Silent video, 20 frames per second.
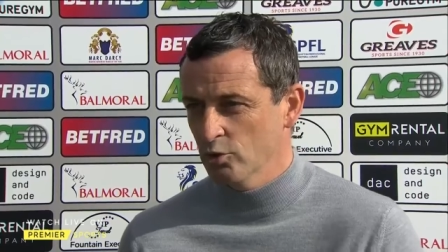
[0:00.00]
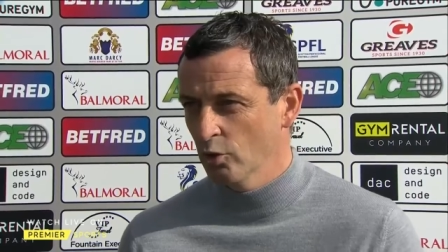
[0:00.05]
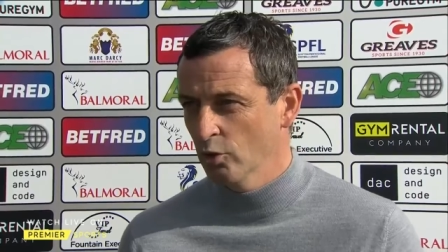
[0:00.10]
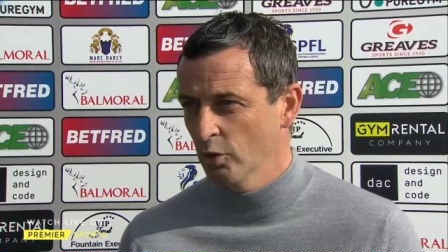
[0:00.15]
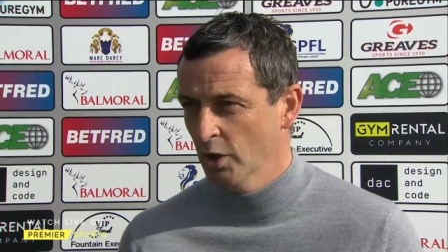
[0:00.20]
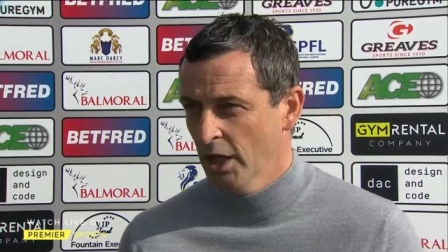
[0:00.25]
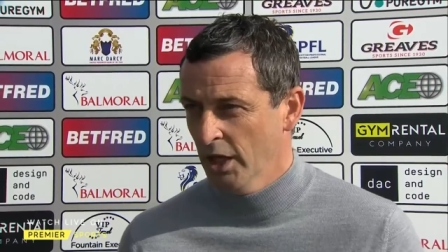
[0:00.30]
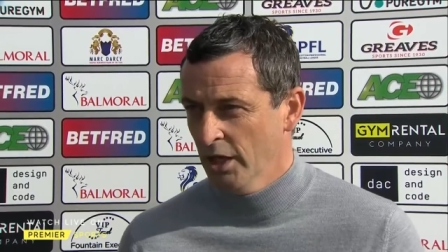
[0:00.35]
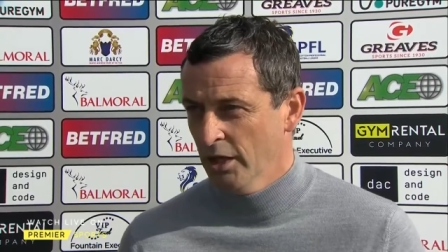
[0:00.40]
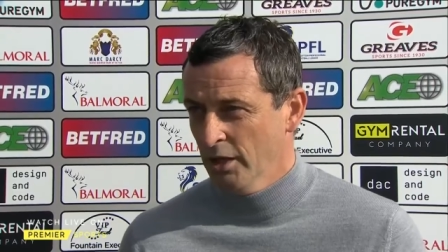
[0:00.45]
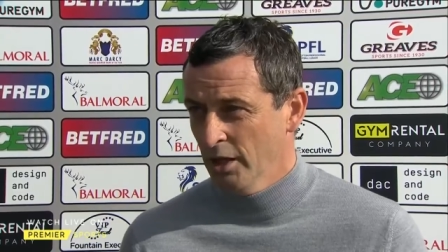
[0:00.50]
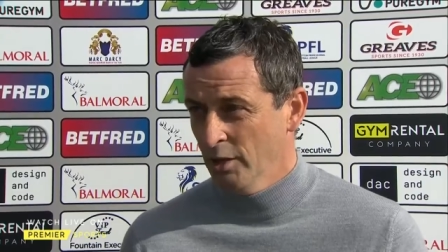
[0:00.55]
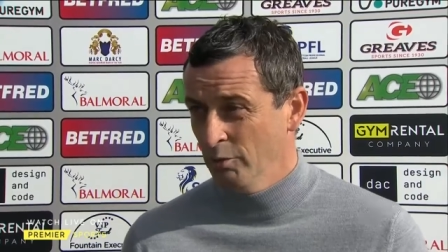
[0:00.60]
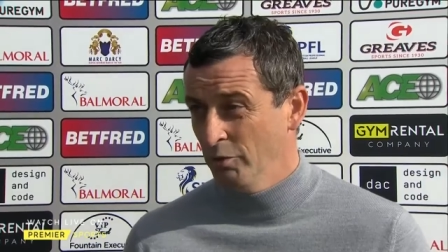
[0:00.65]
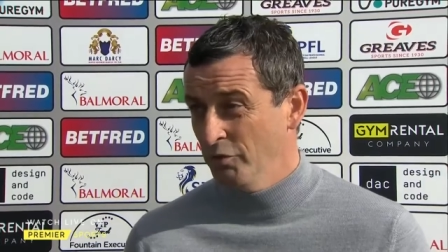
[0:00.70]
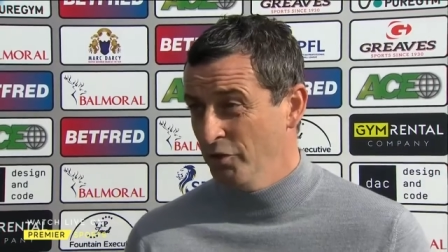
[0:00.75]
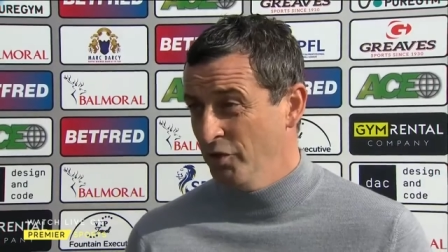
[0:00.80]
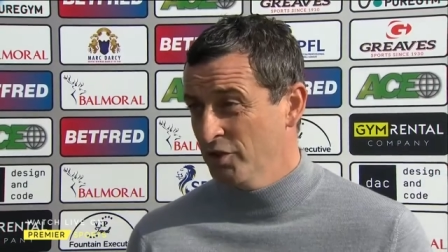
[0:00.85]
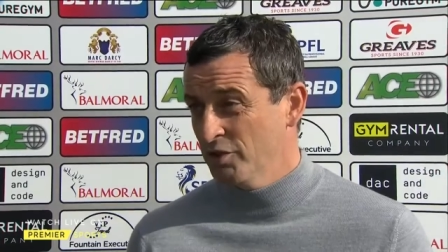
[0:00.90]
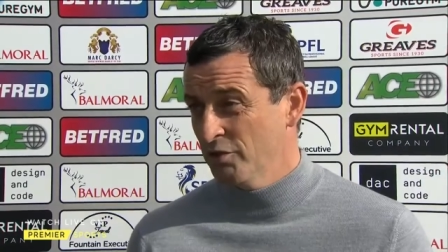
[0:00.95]
So, and
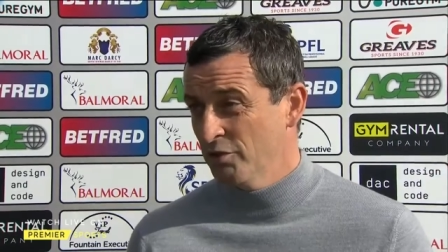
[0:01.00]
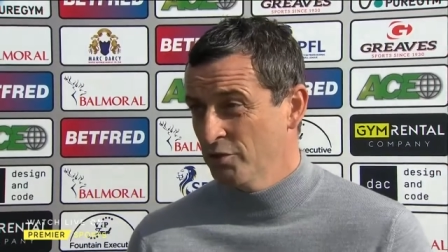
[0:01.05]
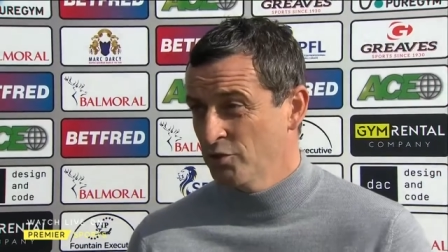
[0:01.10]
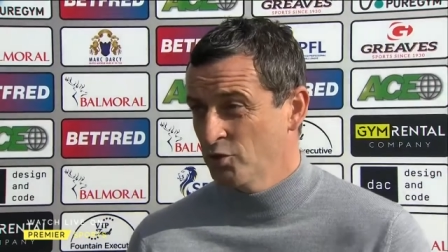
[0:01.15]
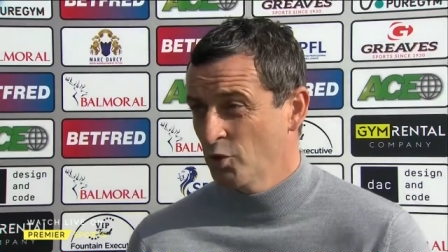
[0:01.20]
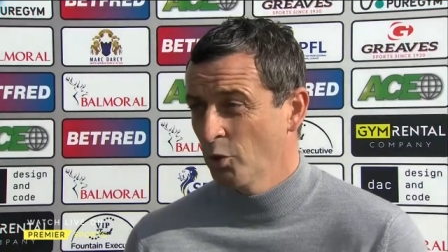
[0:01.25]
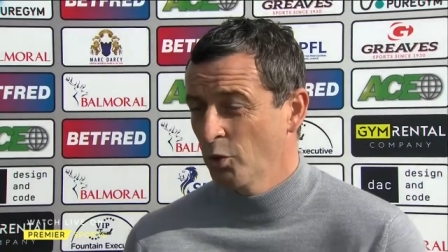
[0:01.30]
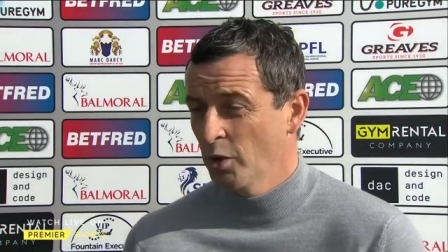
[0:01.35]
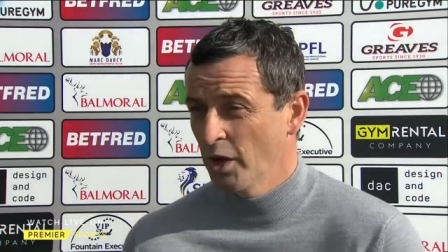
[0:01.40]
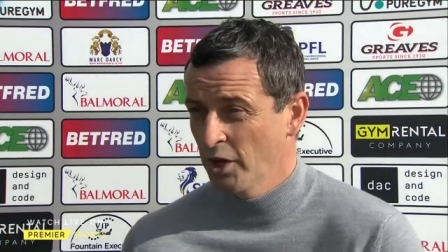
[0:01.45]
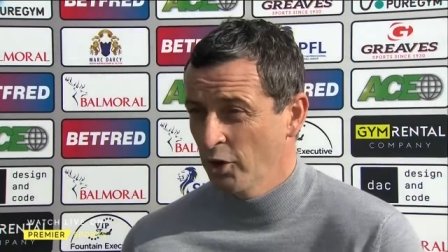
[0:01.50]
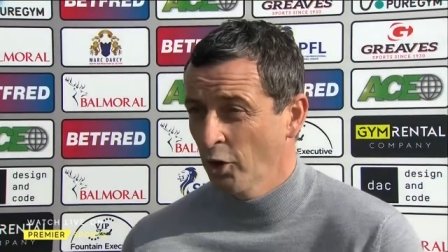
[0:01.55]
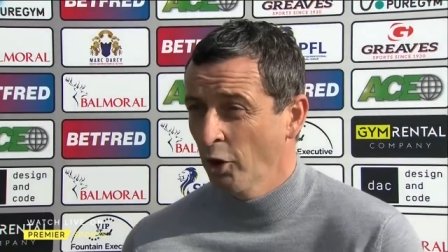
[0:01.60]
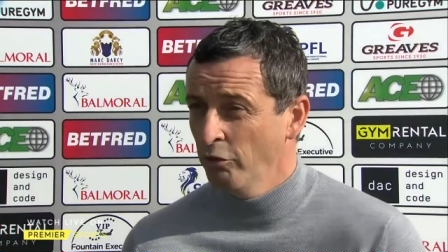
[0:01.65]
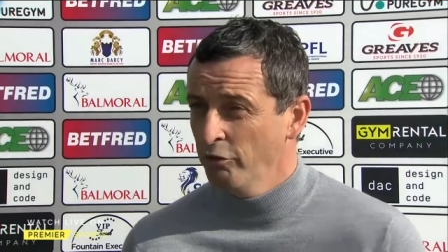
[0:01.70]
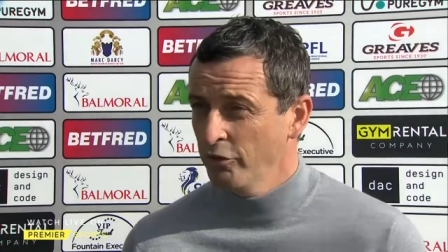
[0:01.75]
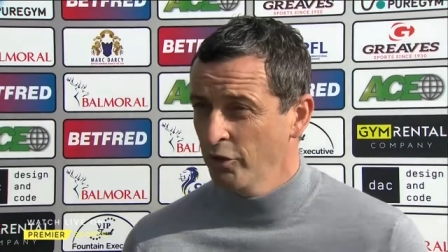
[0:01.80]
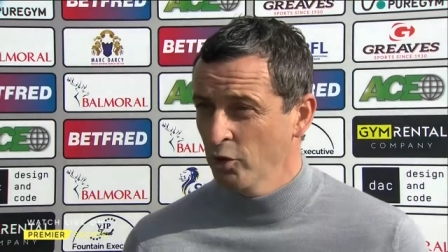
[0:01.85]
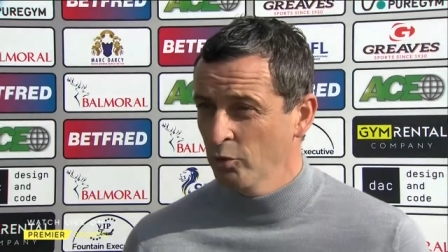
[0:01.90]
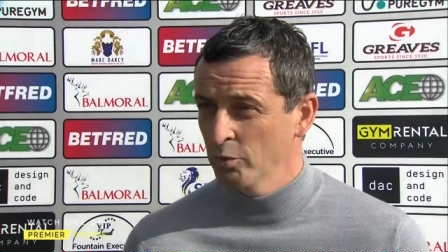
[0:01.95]
we feel as if we've still got
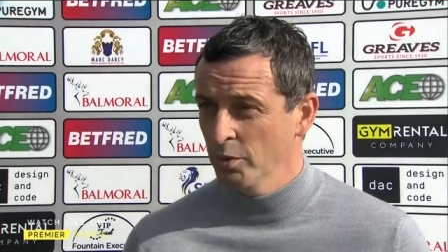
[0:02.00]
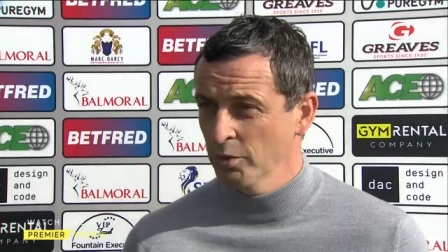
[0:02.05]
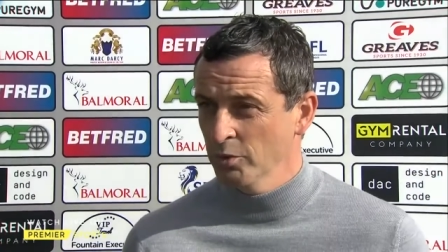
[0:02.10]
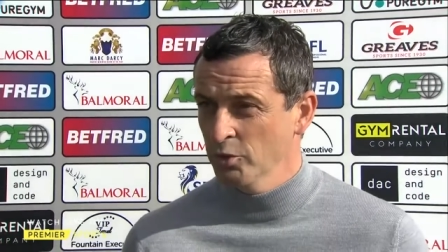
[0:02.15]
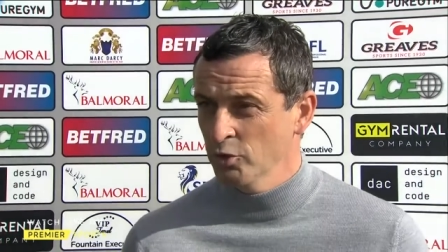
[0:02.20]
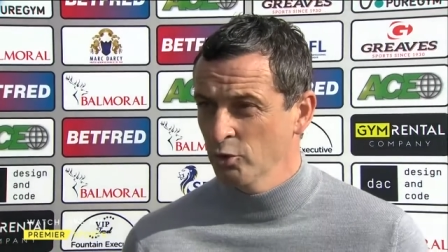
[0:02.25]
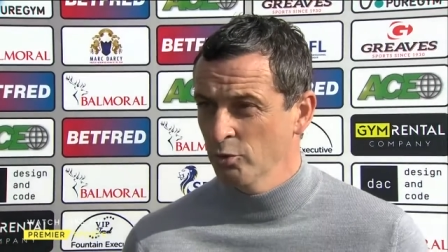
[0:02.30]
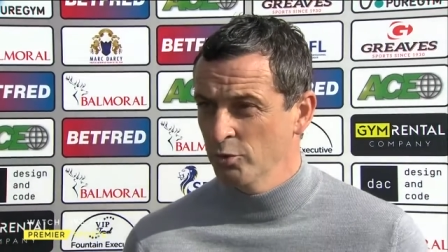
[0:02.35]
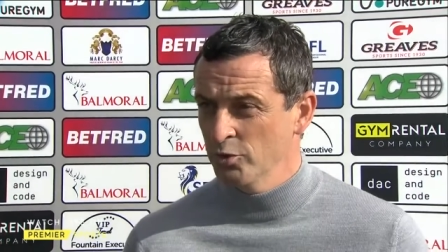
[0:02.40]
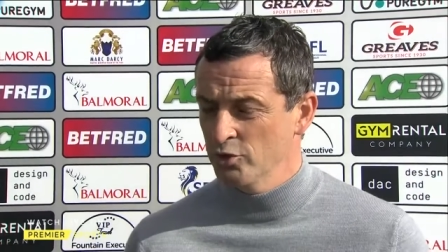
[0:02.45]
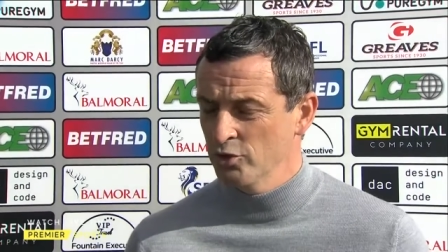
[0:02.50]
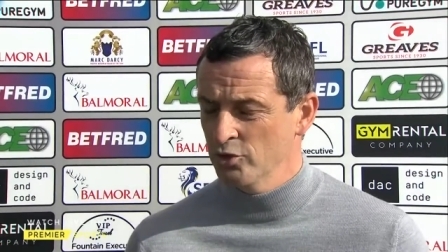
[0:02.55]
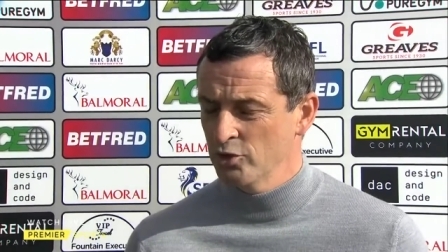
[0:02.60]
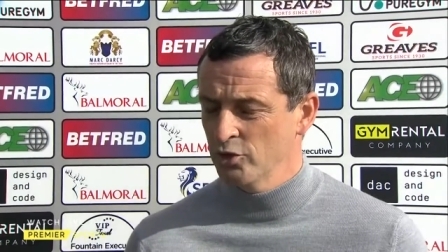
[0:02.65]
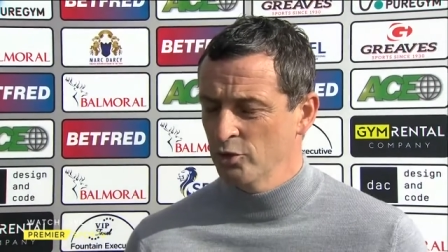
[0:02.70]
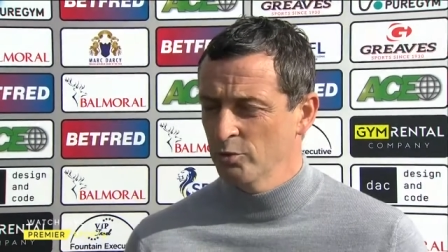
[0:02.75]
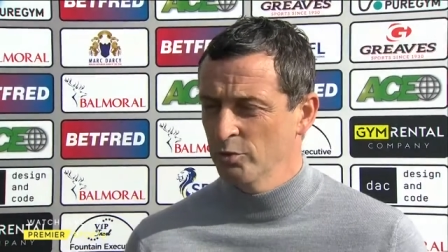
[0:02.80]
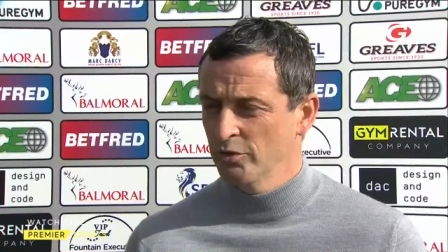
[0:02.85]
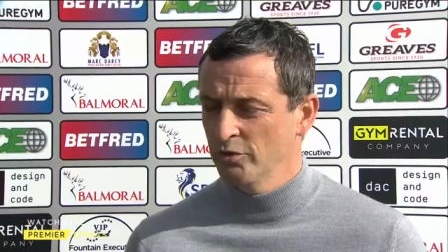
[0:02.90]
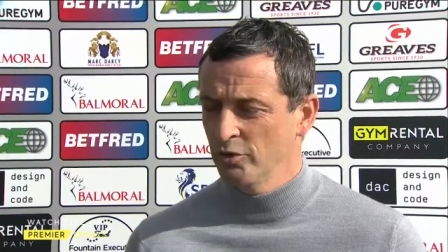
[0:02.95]
enough that we'll be able to go and
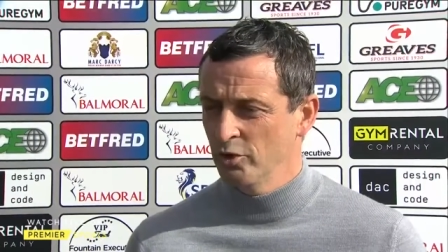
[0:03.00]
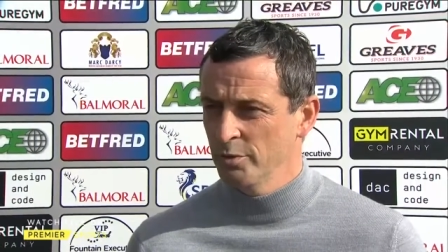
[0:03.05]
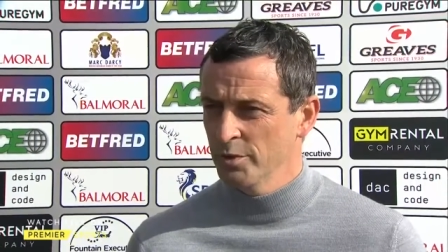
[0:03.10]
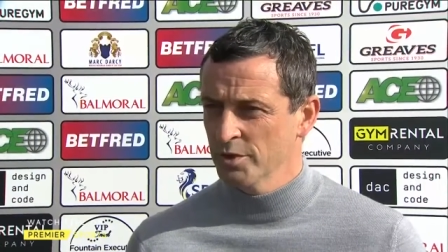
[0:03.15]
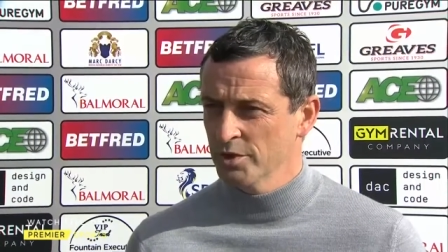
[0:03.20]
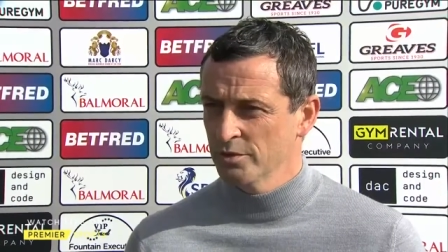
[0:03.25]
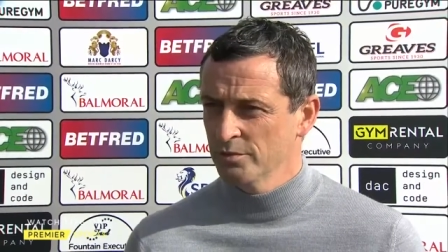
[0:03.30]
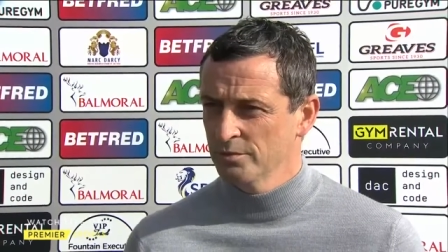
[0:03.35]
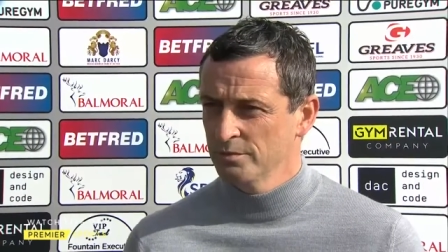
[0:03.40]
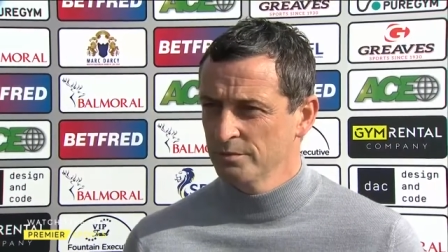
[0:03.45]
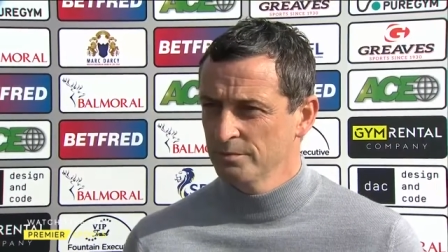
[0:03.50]
produce a good performance.